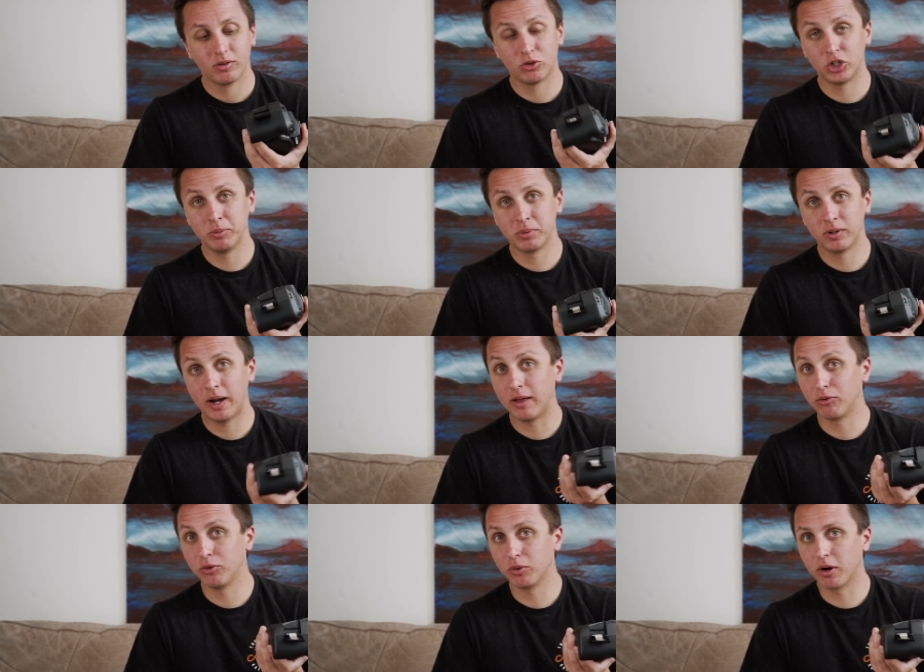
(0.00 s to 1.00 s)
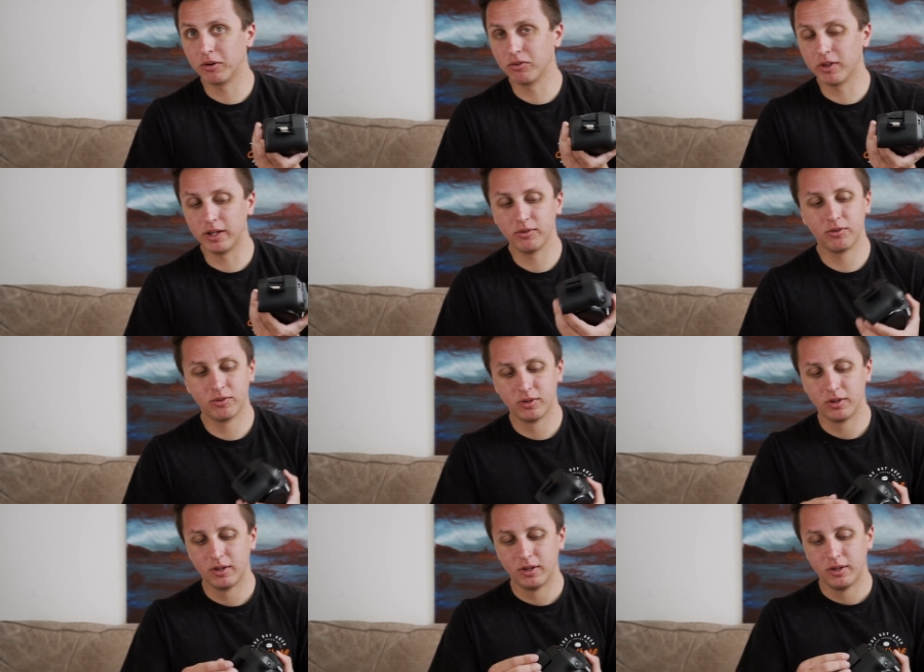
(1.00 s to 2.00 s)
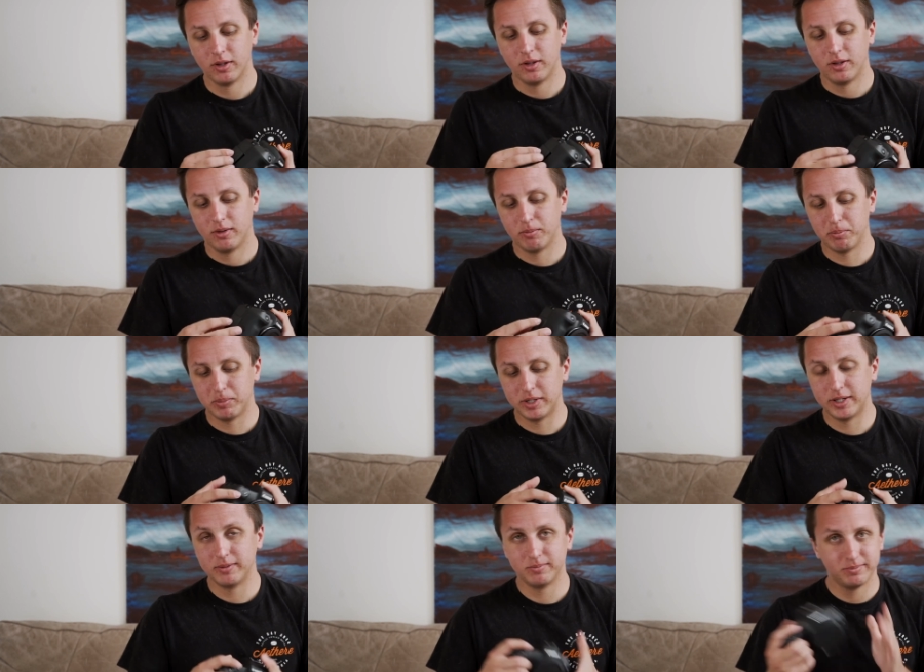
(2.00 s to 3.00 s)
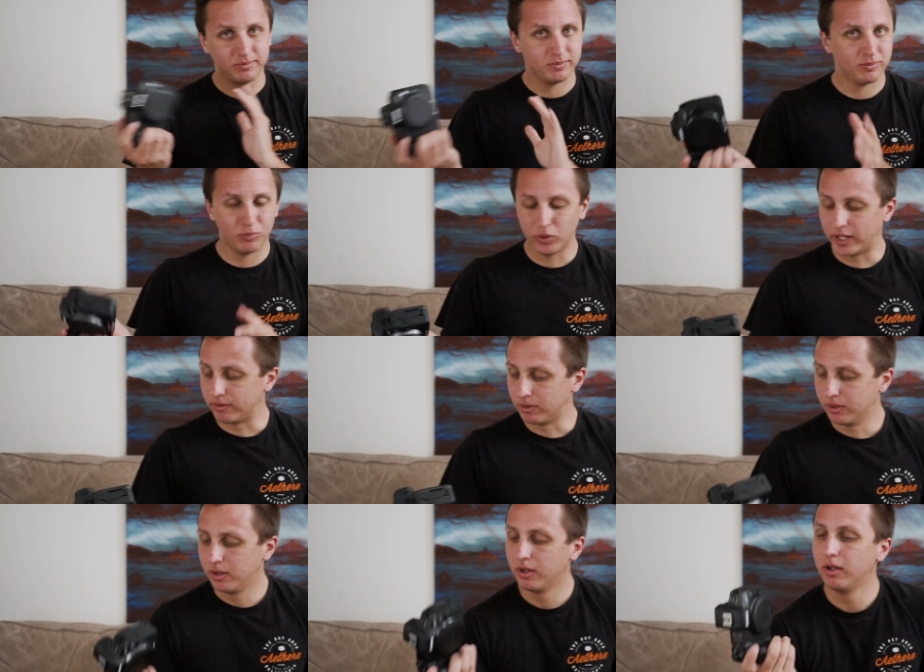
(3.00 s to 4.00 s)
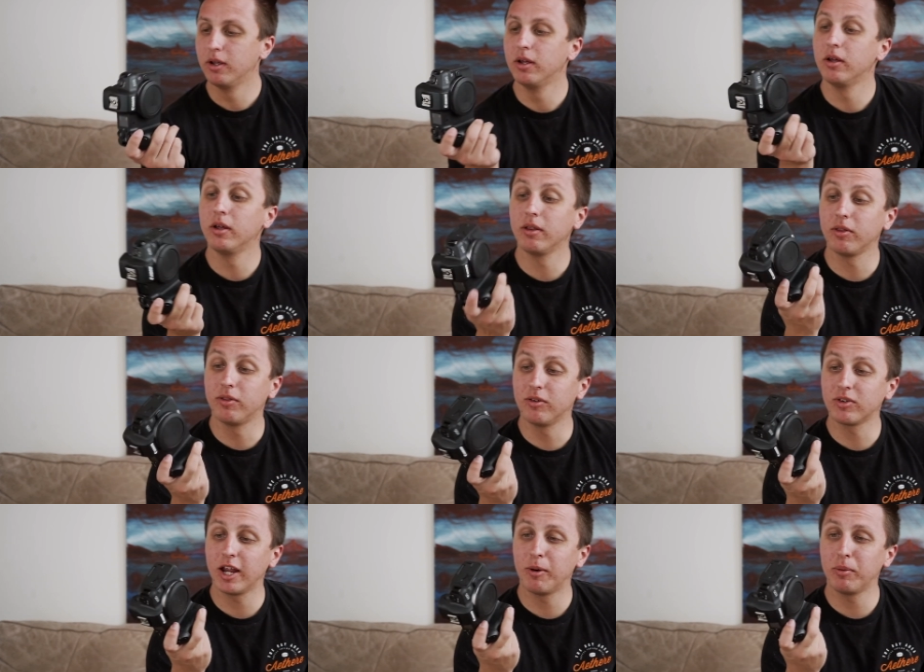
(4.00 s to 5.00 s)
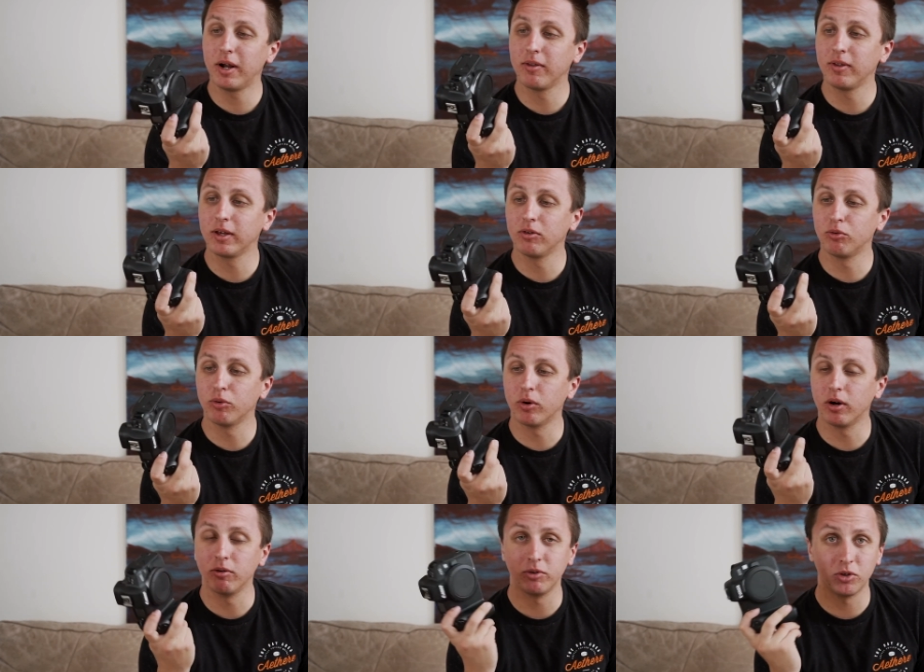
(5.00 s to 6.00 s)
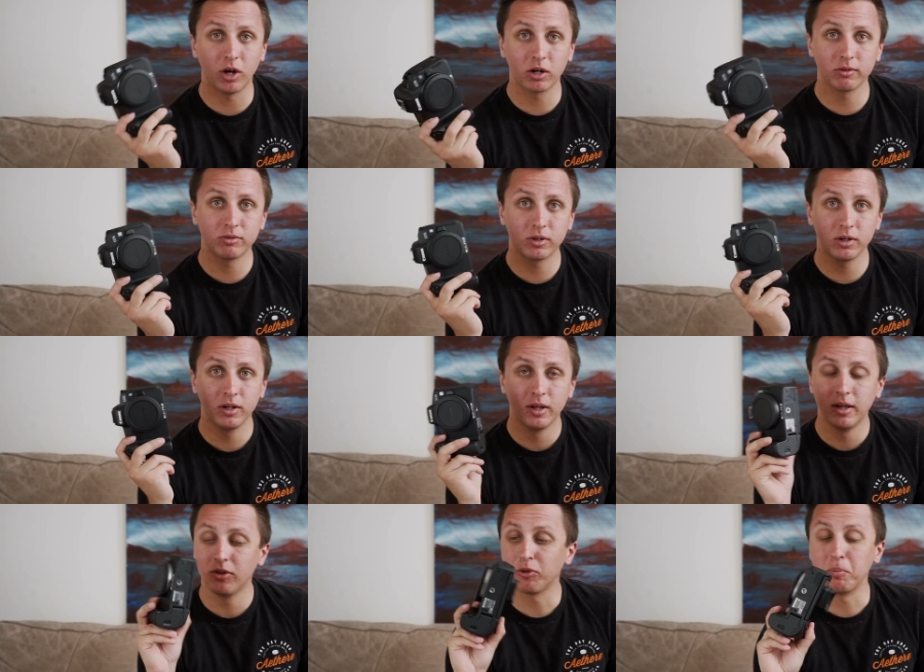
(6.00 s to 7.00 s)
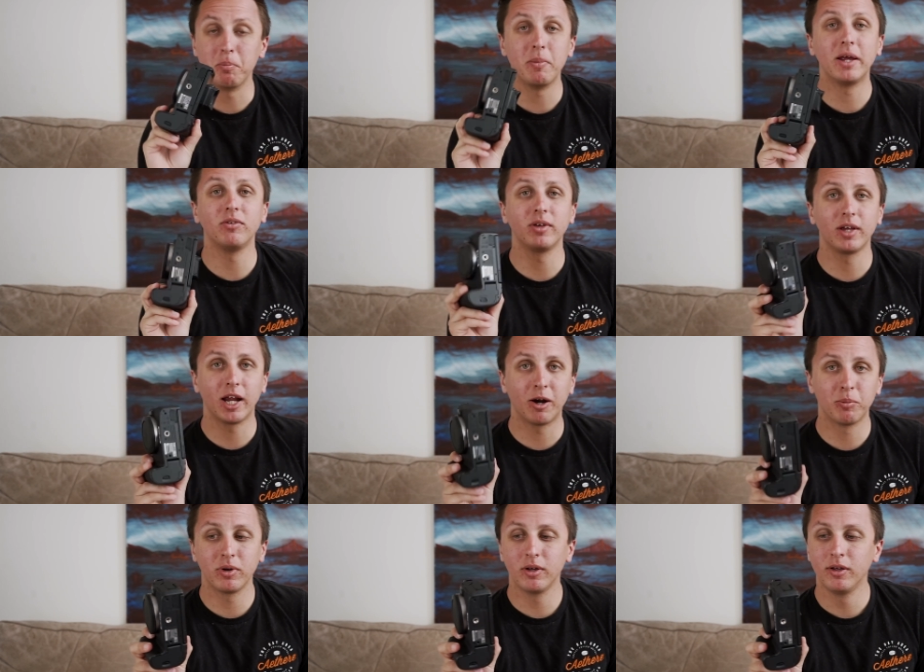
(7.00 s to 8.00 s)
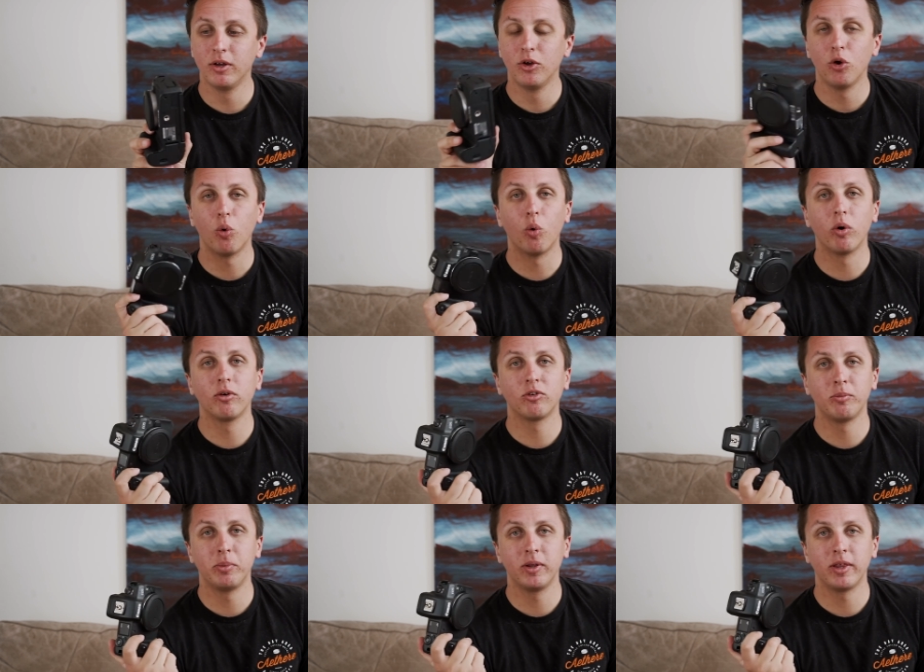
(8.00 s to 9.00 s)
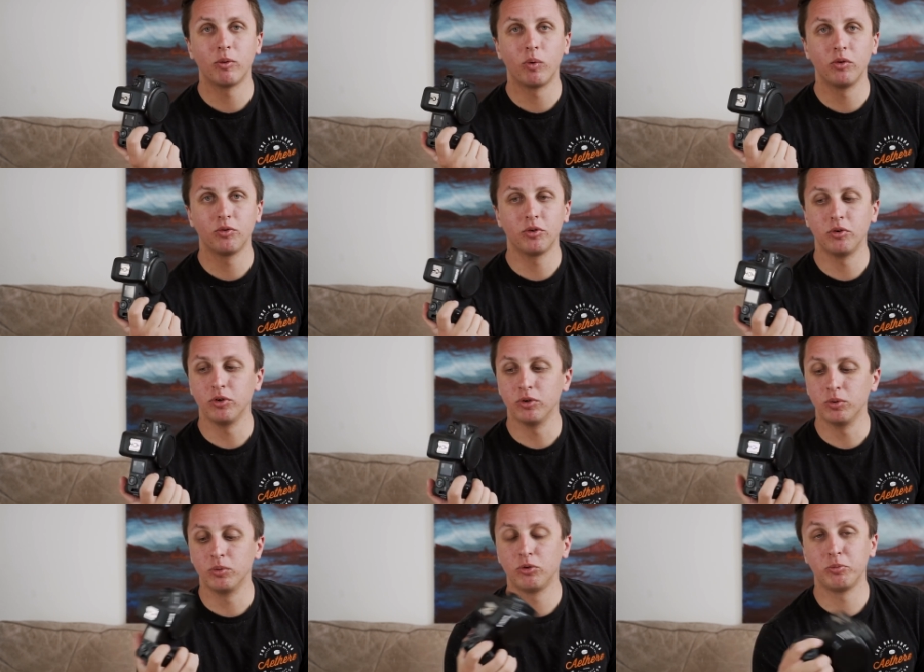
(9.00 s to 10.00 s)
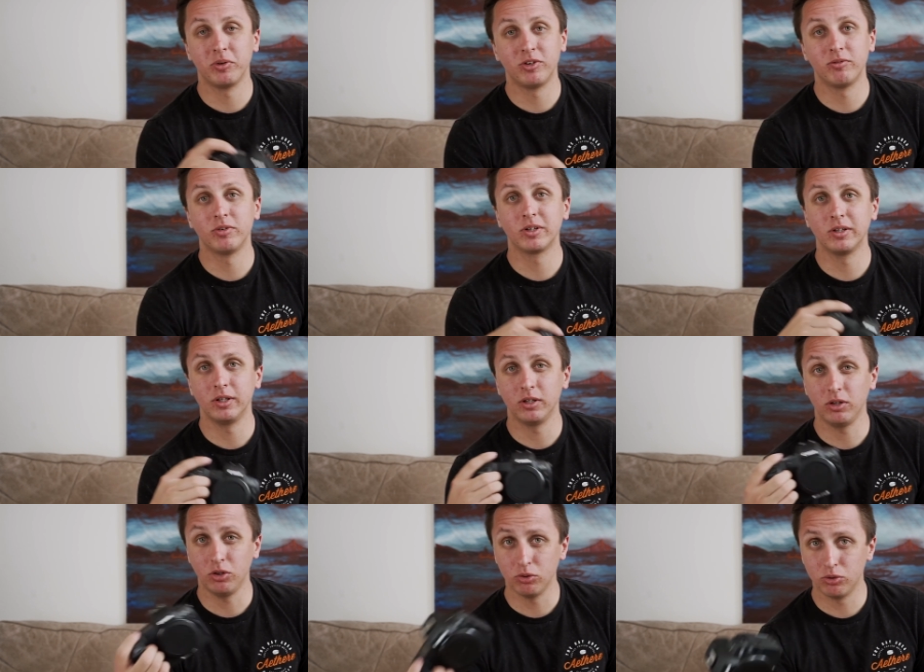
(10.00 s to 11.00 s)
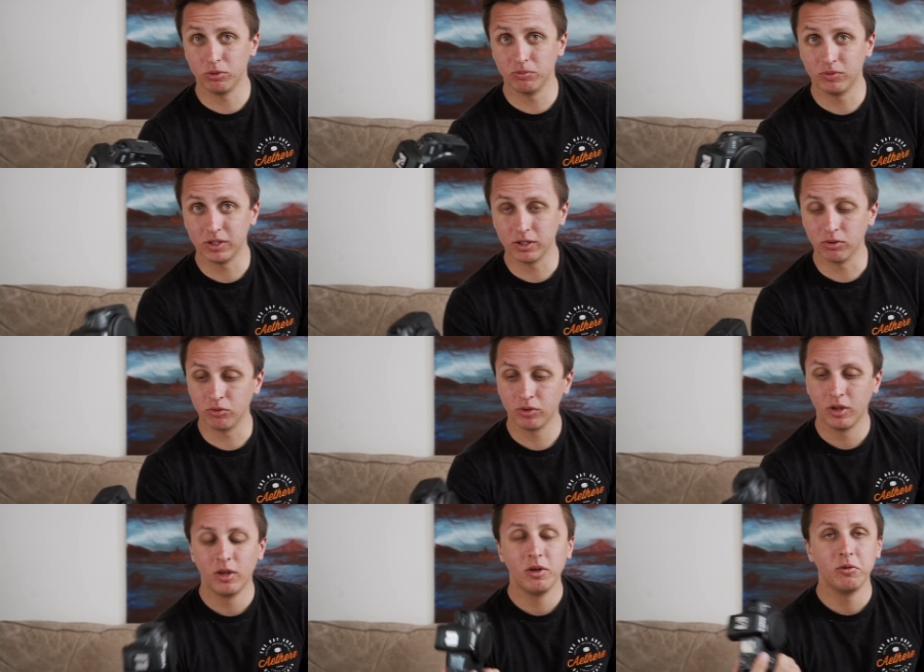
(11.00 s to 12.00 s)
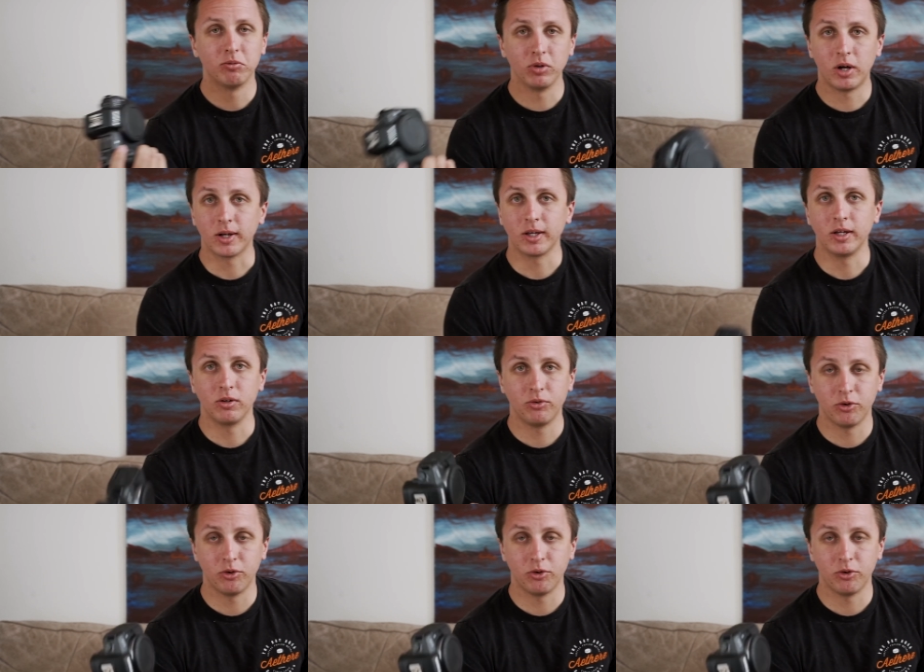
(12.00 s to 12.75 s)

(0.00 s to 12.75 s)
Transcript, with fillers: cheaper, has two card slots. But whatever. This camera I think is for a photographer. It's an amazing camera or somebody that wants to do specifically YouTube videos, vlogging,